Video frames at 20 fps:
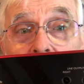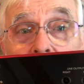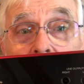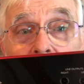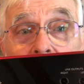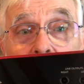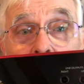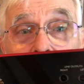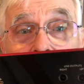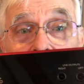on
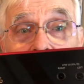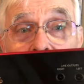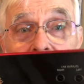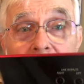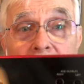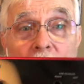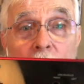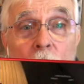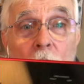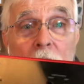the back if
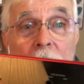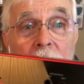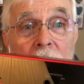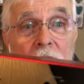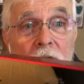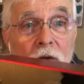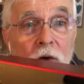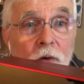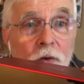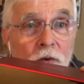you wanted to
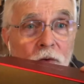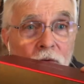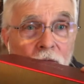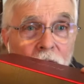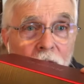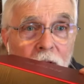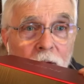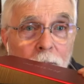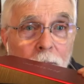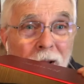go to,
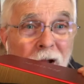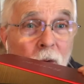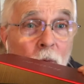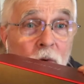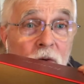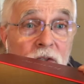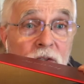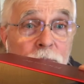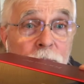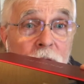say,
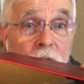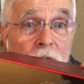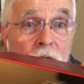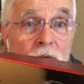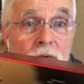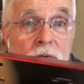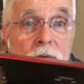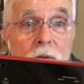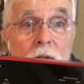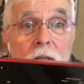powered
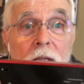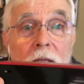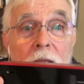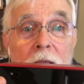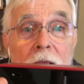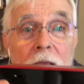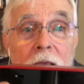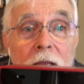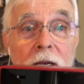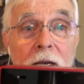speakers.
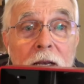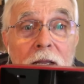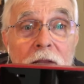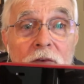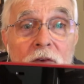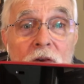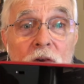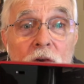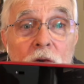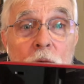And it has a
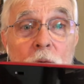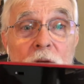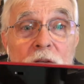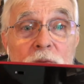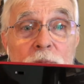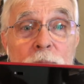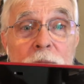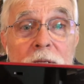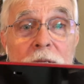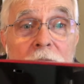
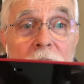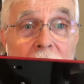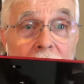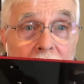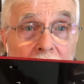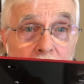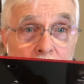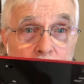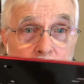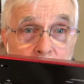USB
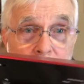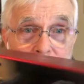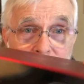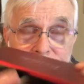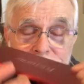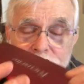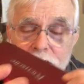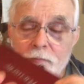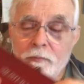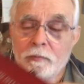output.
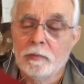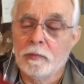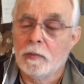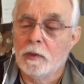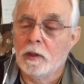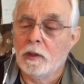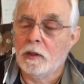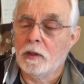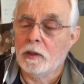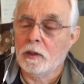
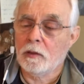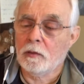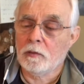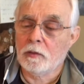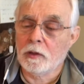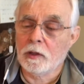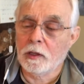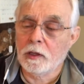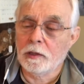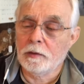
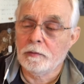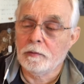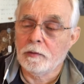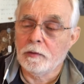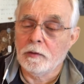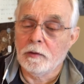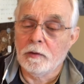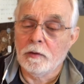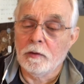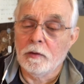Okay.
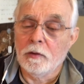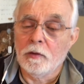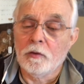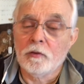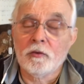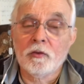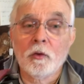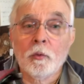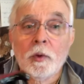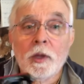
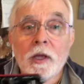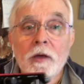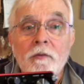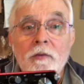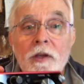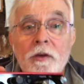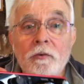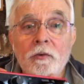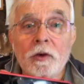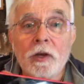So we have
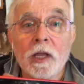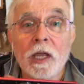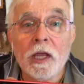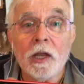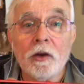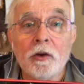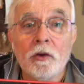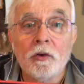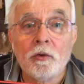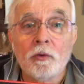different gain
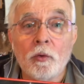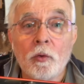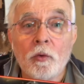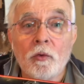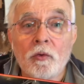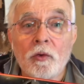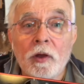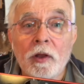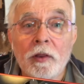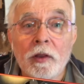controls
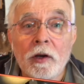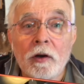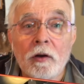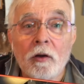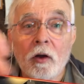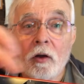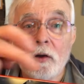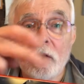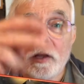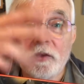on there,
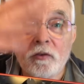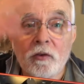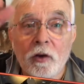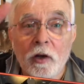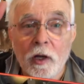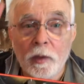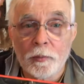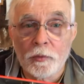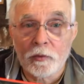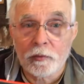all kinds of
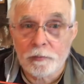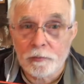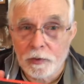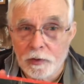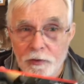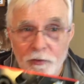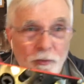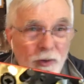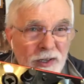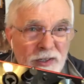knobs.
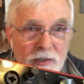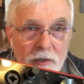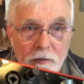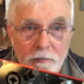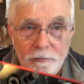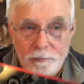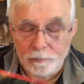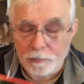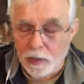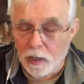Great stuff.
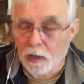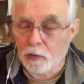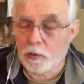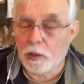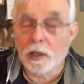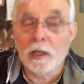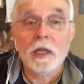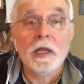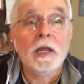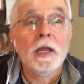Okay.
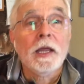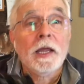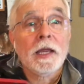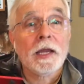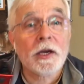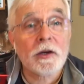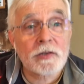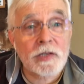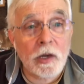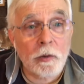
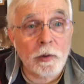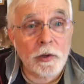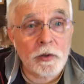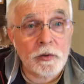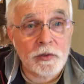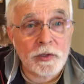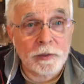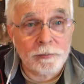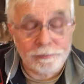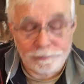Here's how I use
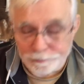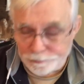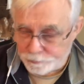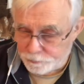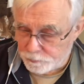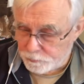it.